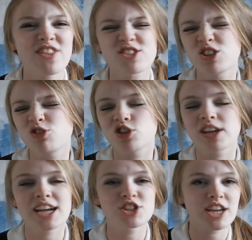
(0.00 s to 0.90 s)
There's
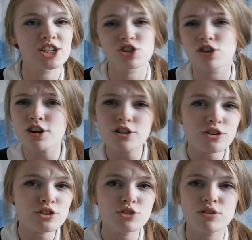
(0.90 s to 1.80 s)
usually educational
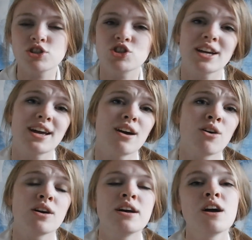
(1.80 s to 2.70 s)
articles you can check out,